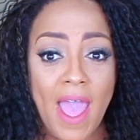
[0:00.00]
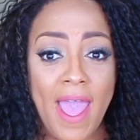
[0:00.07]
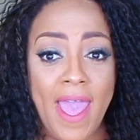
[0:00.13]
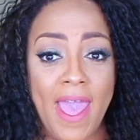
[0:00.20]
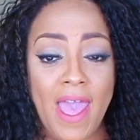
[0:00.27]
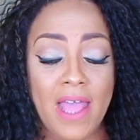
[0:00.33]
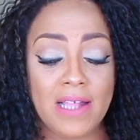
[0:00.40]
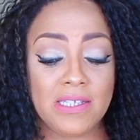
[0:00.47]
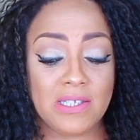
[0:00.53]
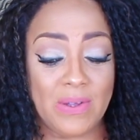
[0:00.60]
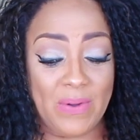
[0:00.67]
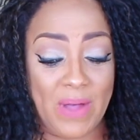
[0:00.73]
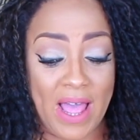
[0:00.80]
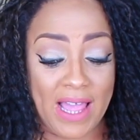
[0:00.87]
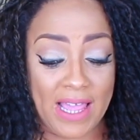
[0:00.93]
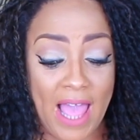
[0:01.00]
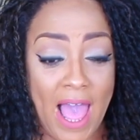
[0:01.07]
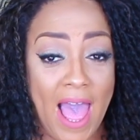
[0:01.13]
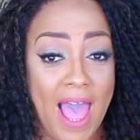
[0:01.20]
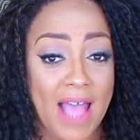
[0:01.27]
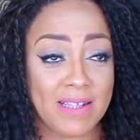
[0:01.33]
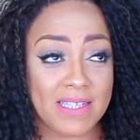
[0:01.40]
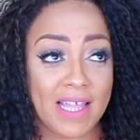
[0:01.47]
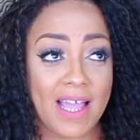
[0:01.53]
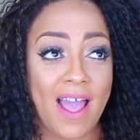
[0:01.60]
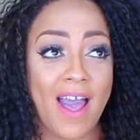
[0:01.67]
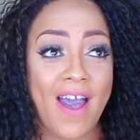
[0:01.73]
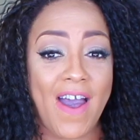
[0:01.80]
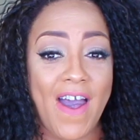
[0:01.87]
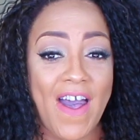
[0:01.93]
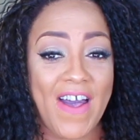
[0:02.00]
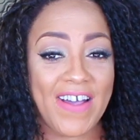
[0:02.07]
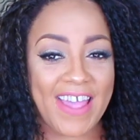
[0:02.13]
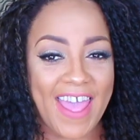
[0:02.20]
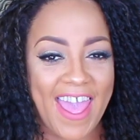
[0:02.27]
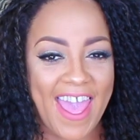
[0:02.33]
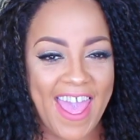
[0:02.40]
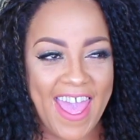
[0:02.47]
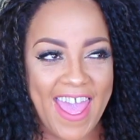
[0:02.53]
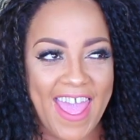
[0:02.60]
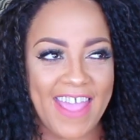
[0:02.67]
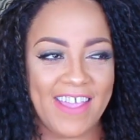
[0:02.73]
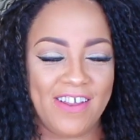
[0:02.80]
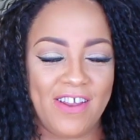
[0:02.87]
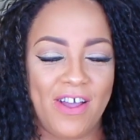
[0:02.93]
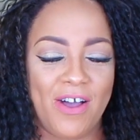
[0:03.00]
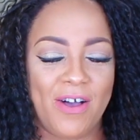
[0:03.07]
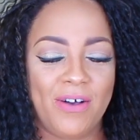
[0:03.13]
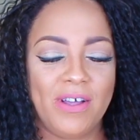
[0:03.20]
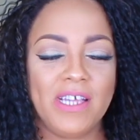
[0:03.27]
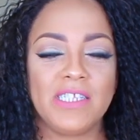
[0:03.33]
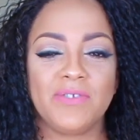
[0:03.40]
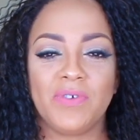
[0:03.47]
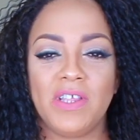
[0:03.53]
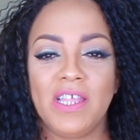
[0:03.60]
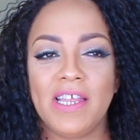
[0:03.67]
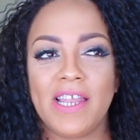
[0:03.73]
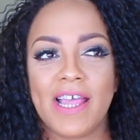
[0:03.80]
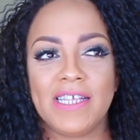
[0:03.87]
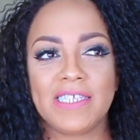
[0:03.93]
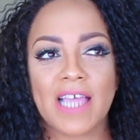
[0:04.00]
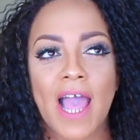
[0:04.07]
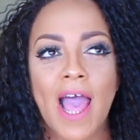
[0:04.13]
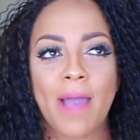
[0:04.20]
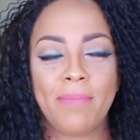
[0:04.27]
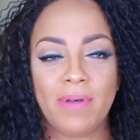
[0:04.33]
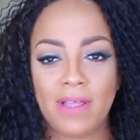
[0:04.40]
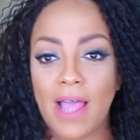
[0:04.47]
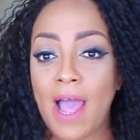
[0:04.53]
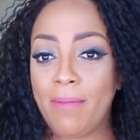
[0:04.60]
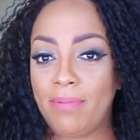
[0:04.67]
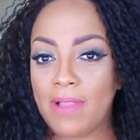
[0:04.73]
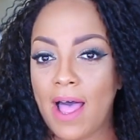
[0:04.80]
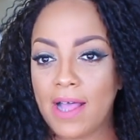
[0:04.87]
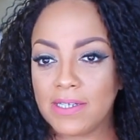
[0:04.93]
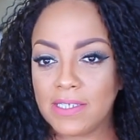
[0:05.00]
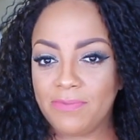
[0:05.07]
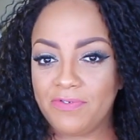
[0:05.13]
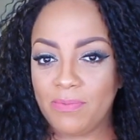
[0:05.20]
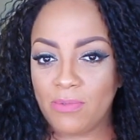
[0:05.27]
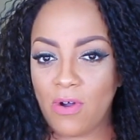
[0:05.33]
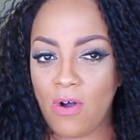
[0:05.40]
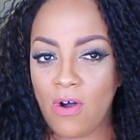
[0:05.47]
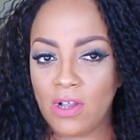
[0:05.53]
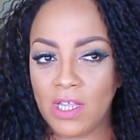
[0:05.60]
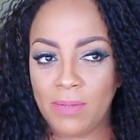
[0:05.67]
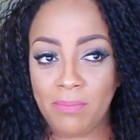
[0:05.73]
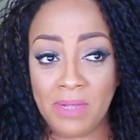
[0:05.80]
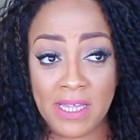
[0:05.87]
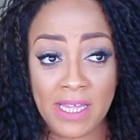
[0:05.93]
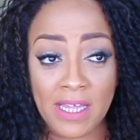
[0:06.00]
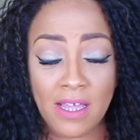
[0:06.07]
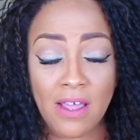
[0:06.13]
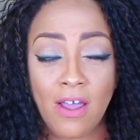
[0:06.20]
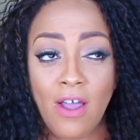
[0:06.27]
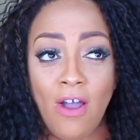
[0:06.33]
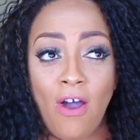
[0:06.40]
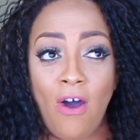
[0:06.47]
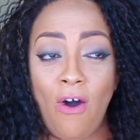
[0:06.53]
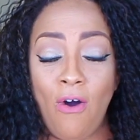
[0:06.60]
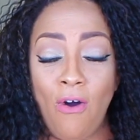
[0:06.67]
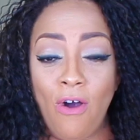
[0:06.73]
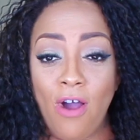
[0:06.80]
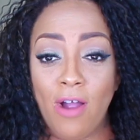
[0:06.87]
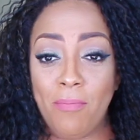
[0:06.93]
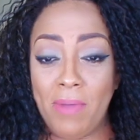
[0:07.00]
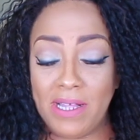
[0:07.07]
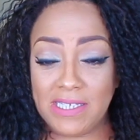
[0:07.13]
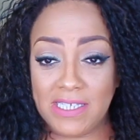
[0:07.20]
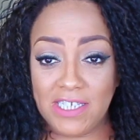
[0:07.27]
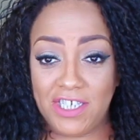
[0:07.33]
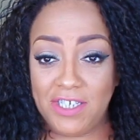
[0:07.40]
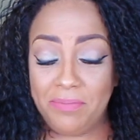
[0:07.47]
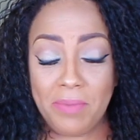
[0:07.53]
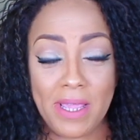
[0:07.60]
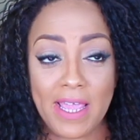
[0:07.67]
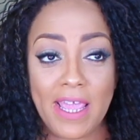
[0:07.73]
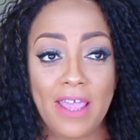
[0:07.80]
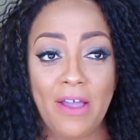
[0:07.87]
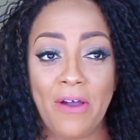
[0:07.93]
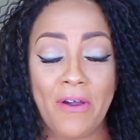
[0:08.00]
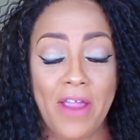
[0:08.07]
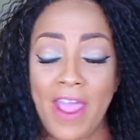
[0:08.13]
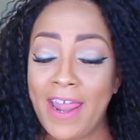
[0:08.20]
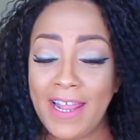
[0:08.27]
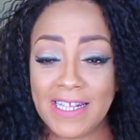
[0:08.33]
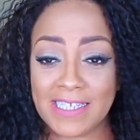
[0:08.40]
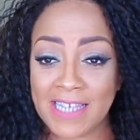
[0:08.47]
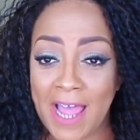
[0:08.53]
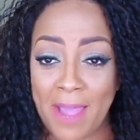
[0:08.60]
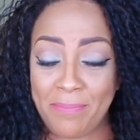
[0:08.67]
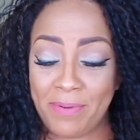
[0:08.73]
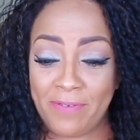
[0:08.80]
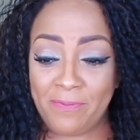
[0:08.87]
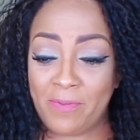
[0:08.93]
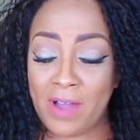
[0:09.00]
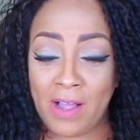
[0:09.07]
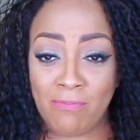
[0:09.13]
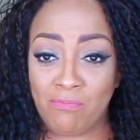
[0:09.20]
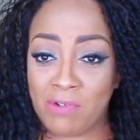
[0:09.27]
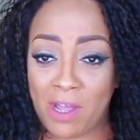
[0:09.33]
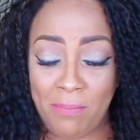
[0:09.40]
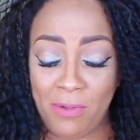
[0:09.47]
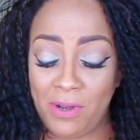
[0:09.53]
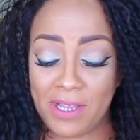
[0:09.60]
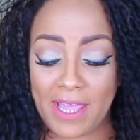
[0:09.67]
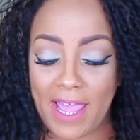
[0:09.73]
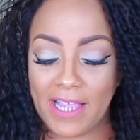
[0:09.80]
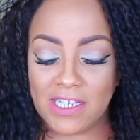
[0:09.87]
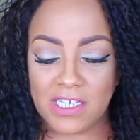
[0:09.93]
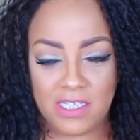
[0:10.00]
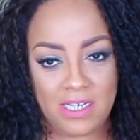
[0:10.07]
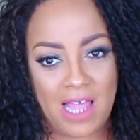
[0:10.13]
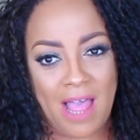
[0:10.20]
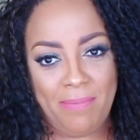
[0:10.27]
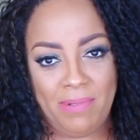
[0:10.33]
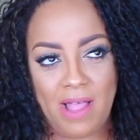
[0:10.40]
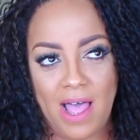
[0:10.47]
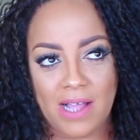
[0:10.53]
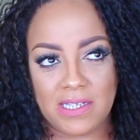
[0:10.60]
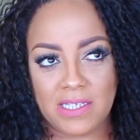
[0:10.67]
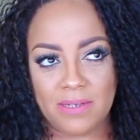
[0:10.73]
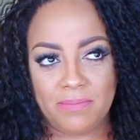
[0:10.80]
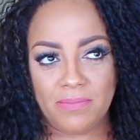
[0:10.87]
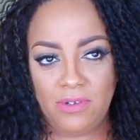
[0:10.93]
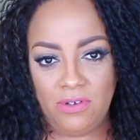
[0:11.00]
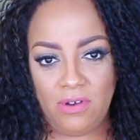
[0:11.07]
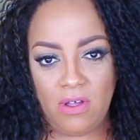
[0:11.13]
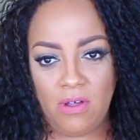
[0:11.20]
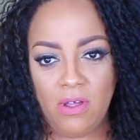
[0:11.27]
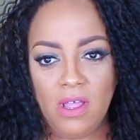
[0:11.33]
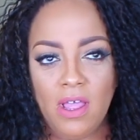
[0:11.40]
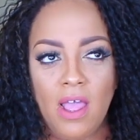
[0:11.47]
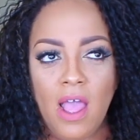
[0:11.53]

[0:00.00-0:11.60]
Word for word: And so I, I was like, oh, okay, you know, he's really a nice guy, but I blocked him from calling me or messaging me or any type of communication. I blocked him, you know,